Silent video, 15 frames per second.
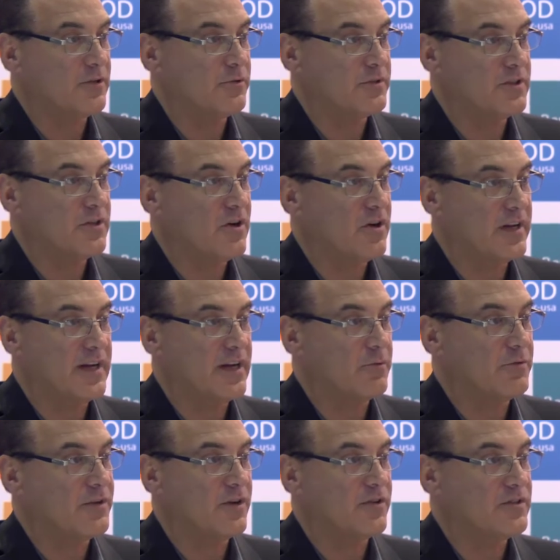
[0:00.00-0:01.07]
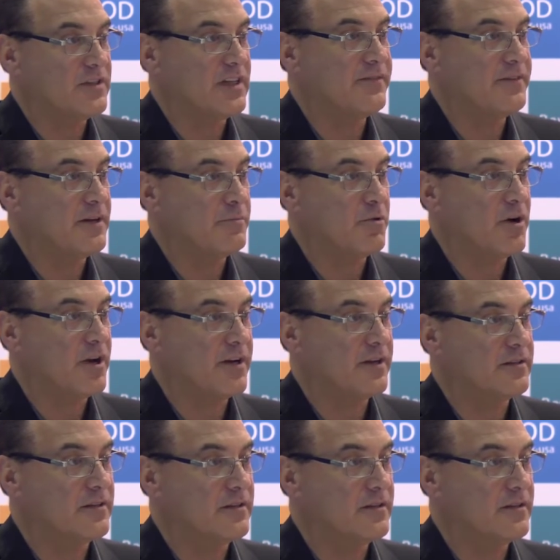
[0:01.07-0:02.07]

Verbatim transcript: Nuitong here with our stevia product.